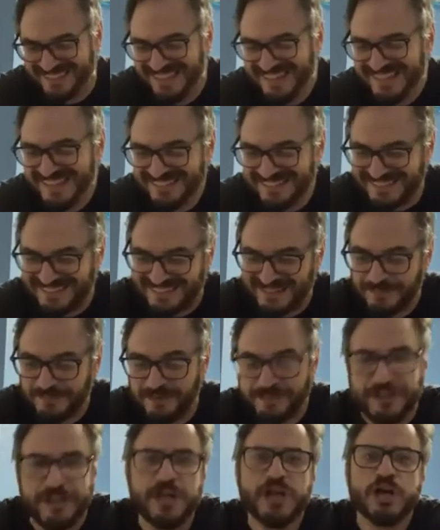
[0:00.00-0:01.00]
to some
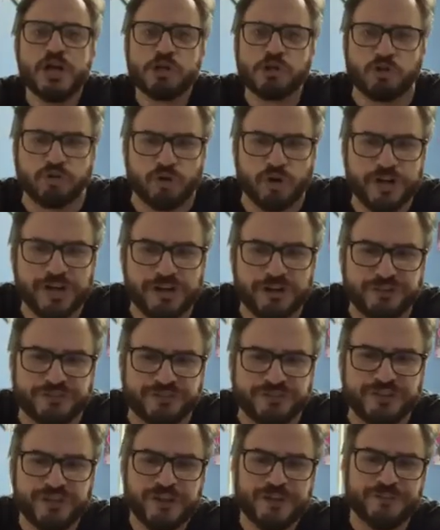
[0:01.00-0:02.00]
of the
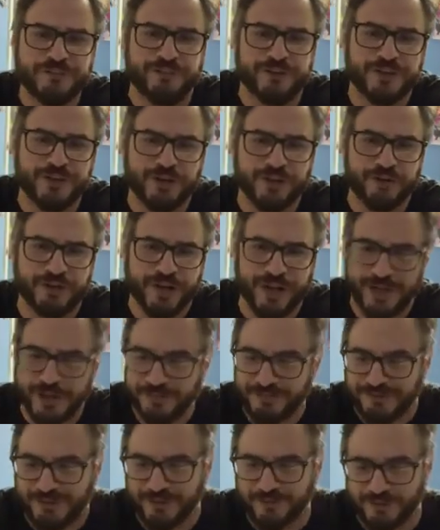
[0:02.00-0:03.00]
greatest video
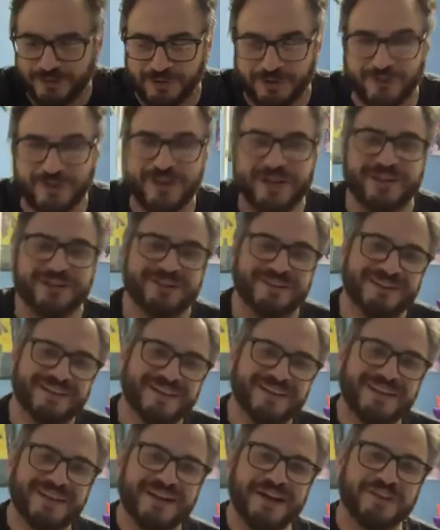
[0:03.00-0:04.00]
games ever created.
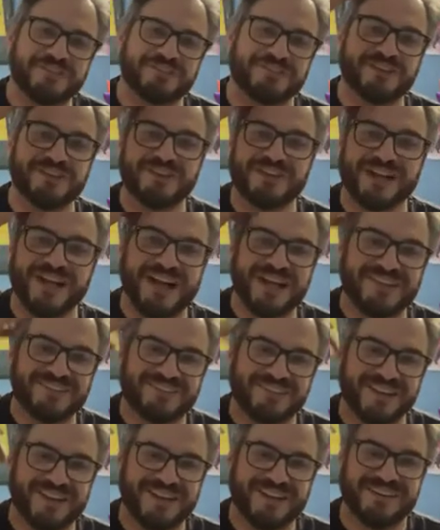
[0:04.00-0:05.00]
I'll see you
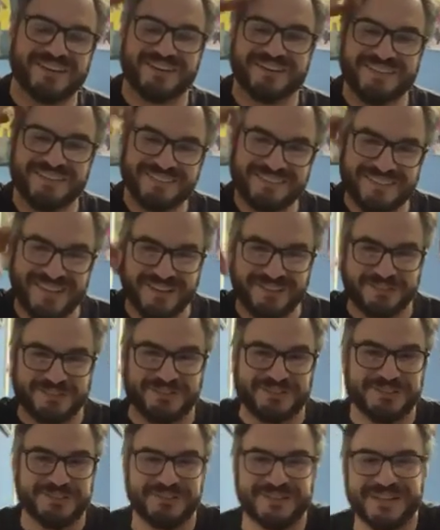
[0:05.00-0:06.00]
guys later. Thanks for
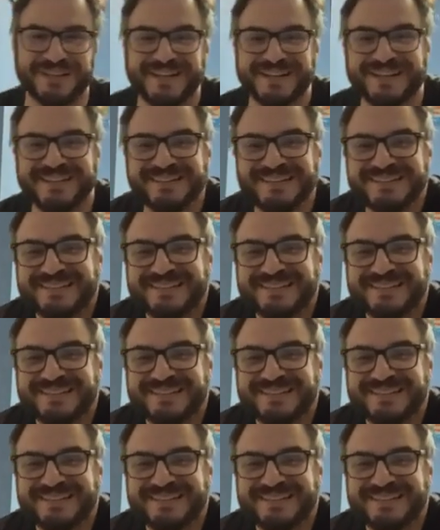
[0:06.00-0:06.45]
tuning in.